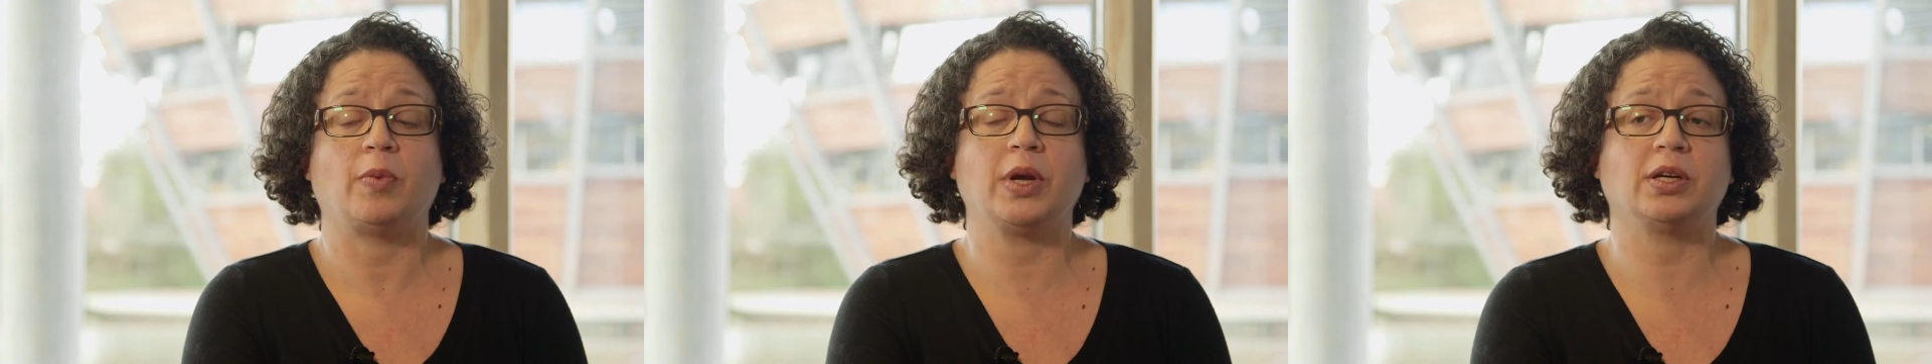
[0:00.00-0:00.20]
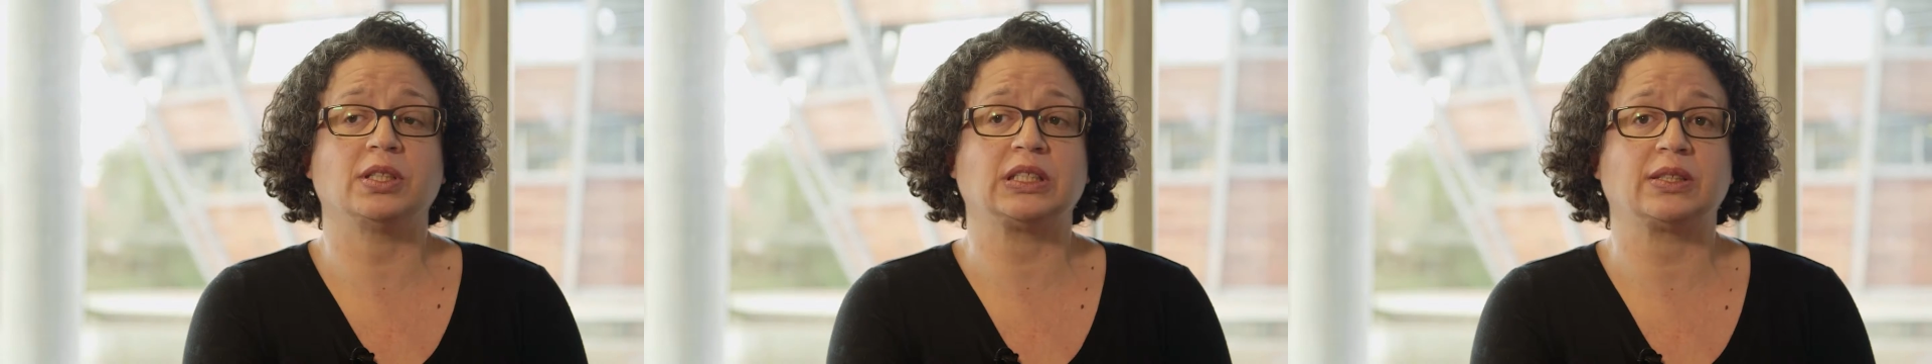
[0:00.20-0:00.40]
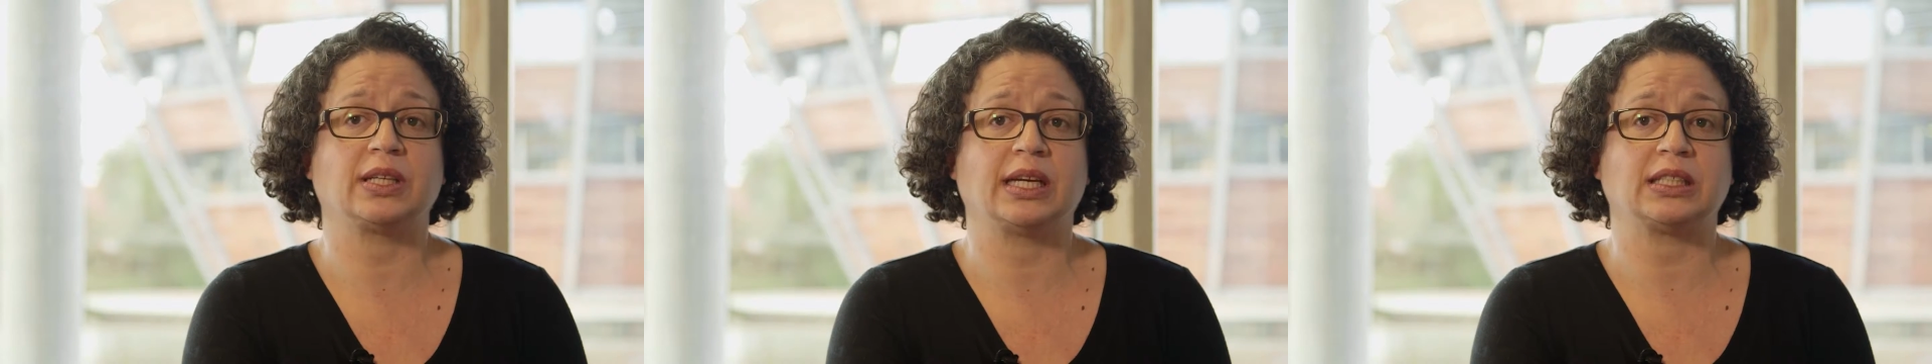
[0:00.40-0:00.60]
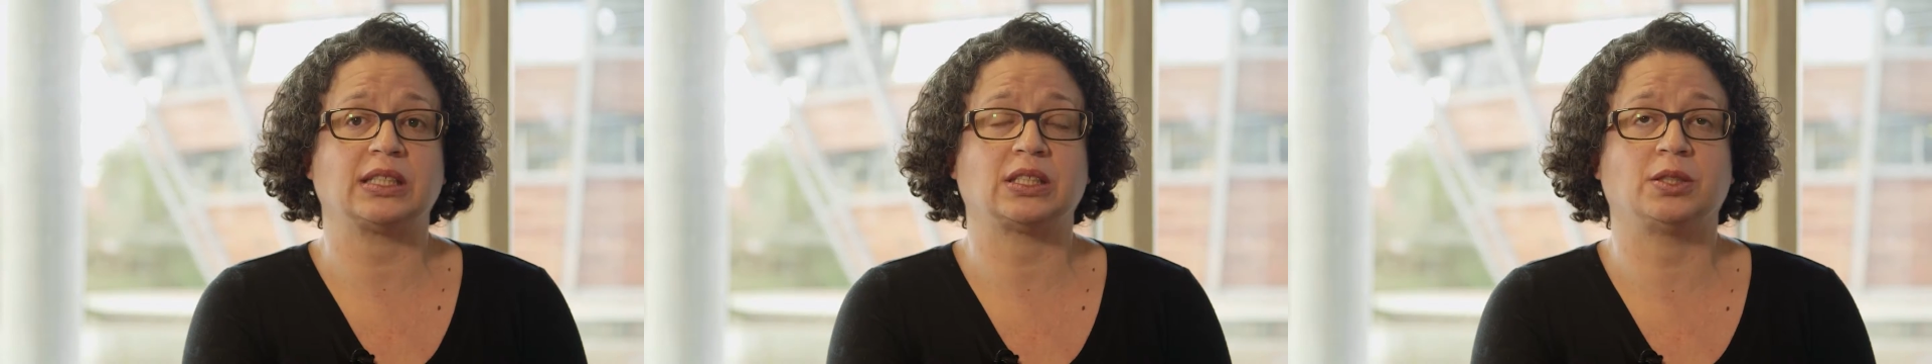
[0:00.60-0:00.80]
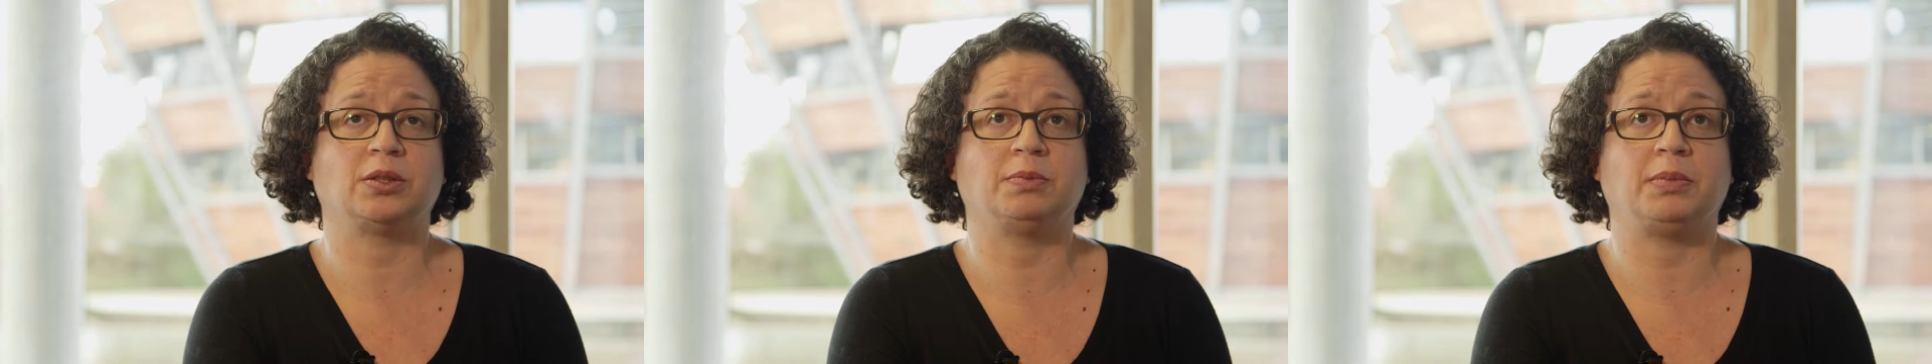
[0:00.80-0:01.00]
We also get
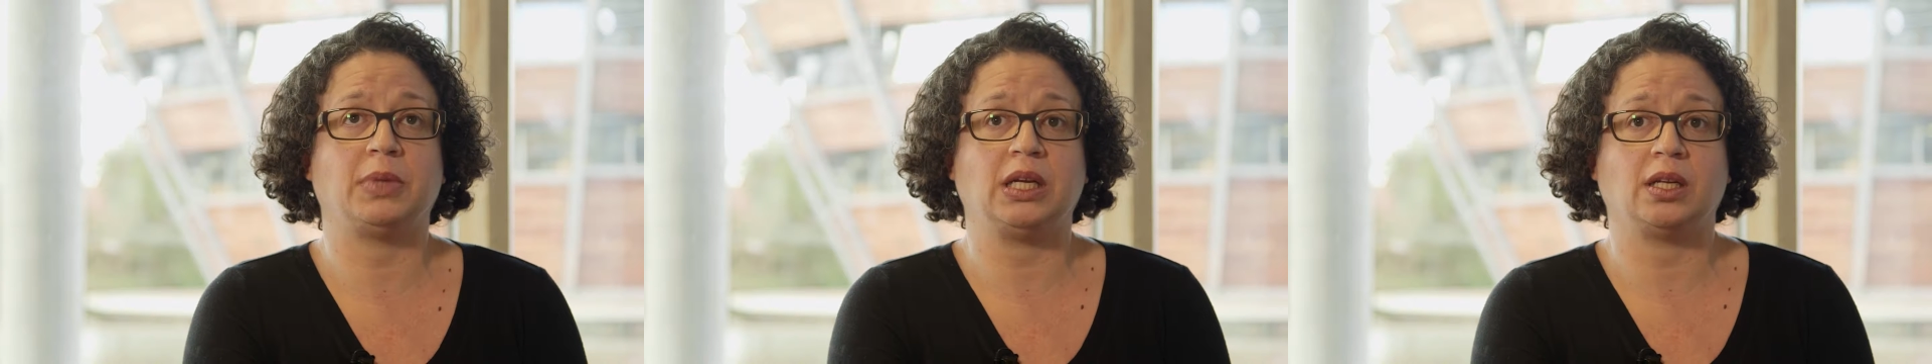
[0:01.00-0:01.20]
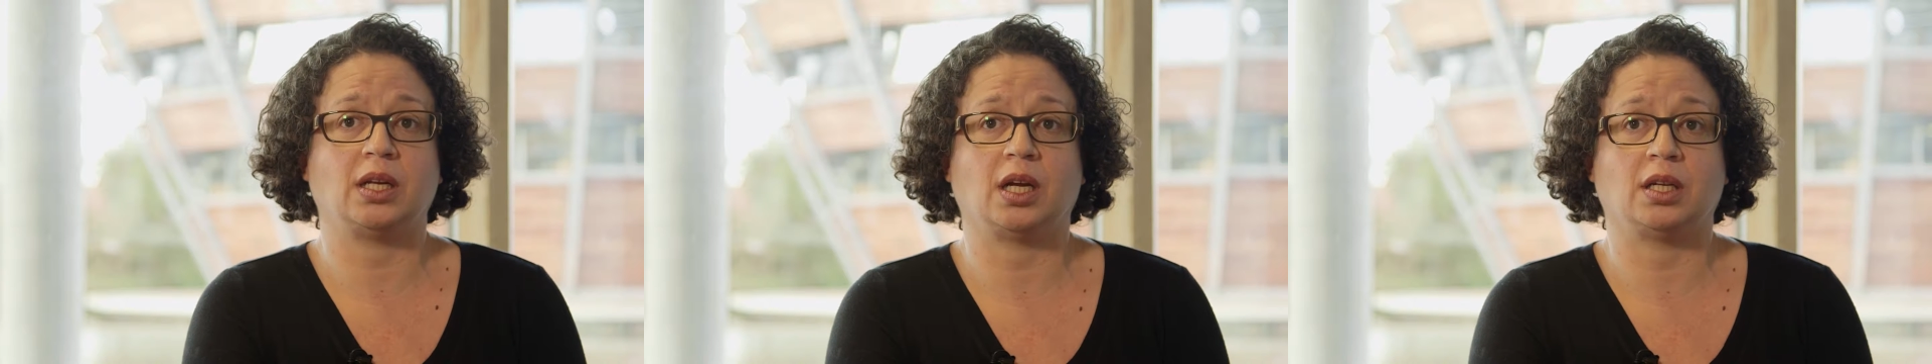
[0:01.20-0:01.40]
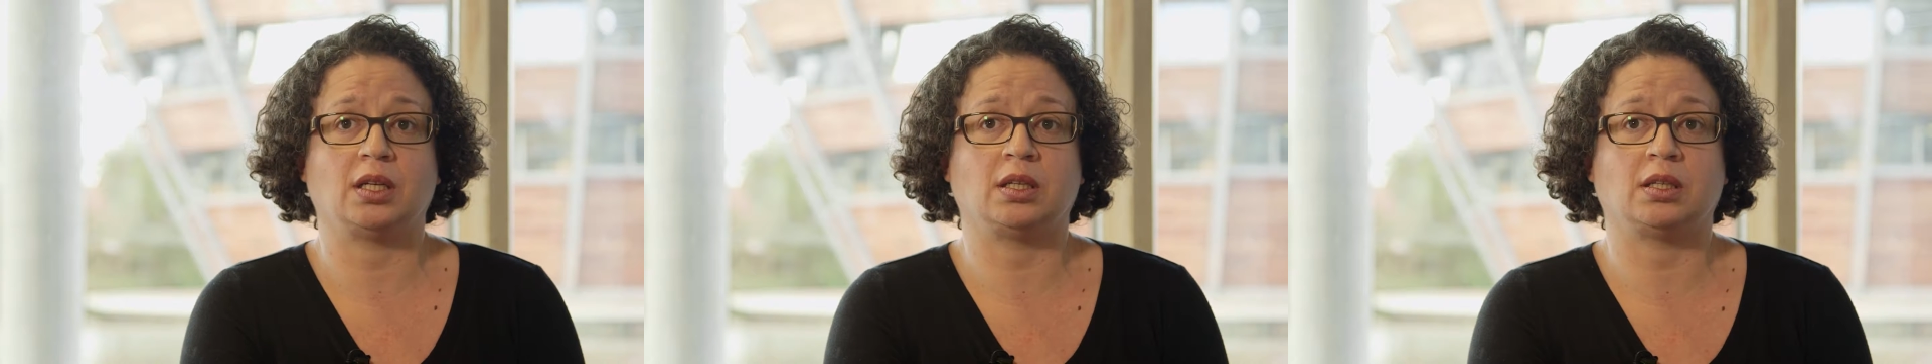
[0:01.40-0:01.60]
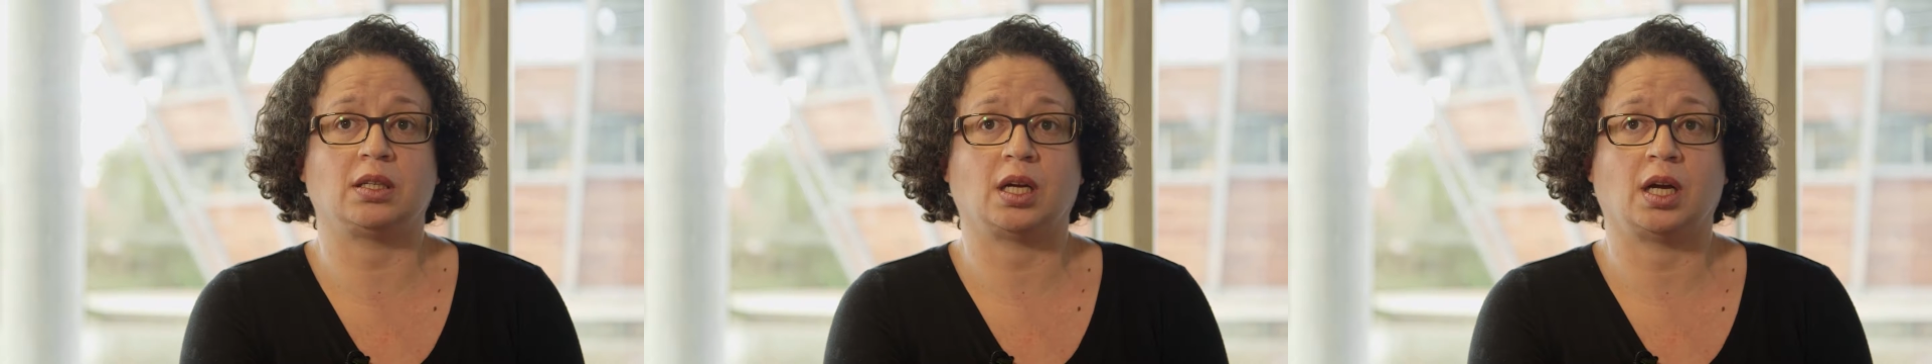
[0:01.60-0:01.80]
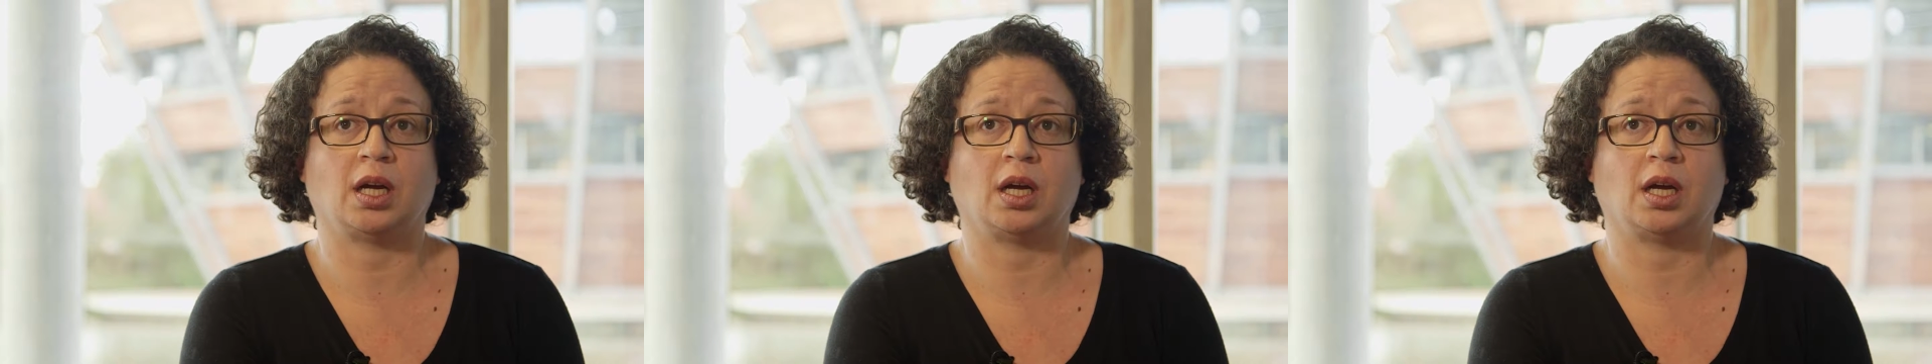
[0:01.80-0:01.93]
to meet and